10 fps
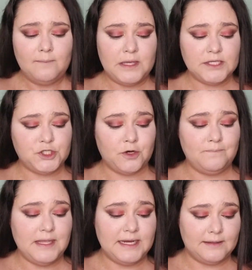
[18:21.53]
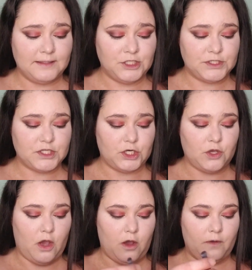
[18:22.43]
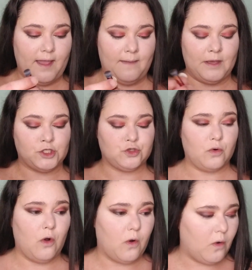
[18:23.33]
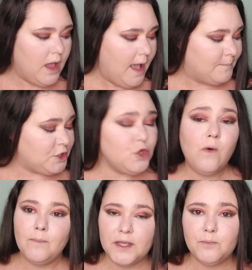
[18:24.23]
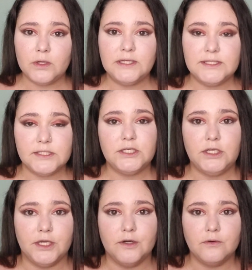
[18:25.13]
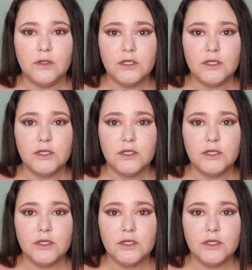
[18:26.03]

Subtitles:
because you're immediately just going to call them a troll. But you want people to listen to you.